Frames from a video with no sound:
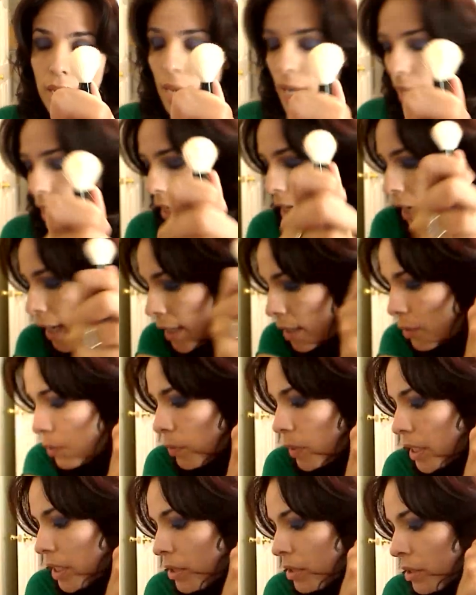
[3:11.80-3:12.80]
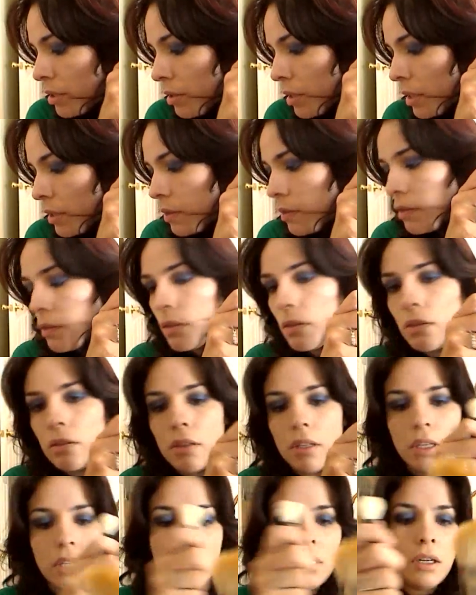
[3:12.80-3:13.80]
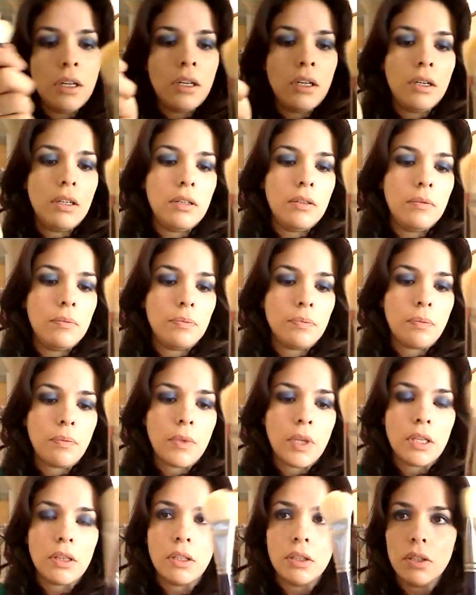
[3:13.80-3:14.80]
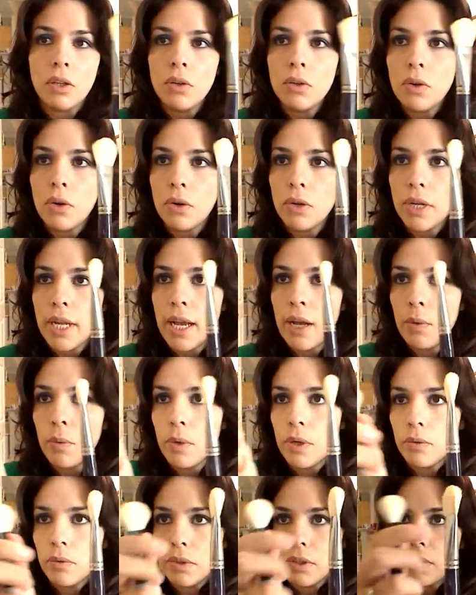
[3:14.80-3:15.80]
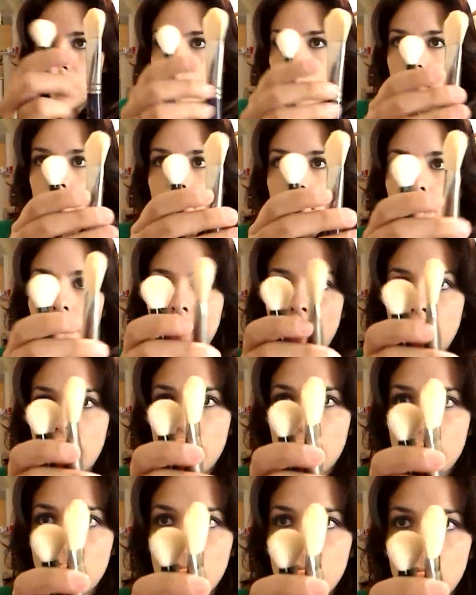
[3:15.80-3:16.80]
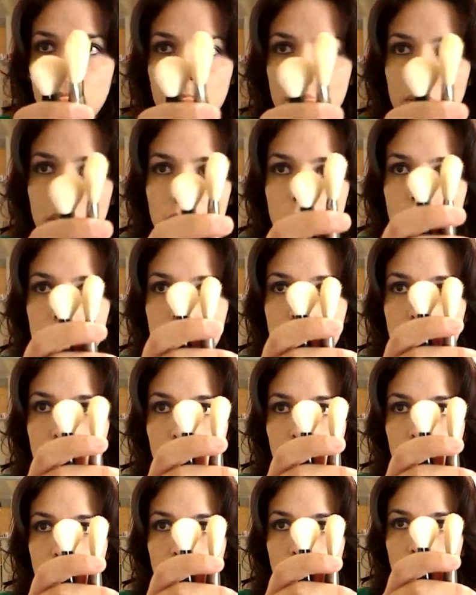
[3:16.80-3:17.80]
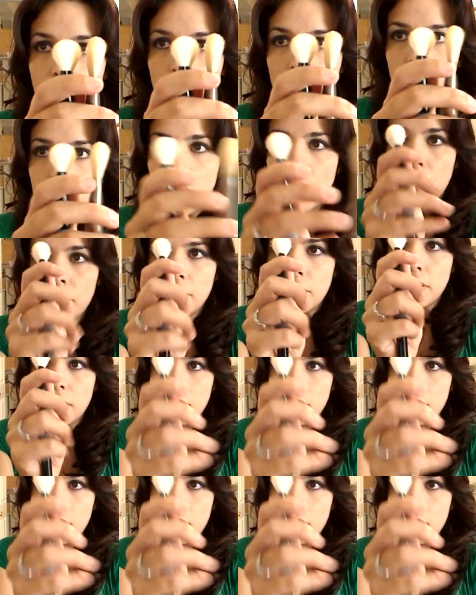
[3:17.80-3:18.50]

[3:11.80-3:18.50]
And I kind of wish this, the, um, the Loew-Cornell one was a bit like that, because, like, look how fluffy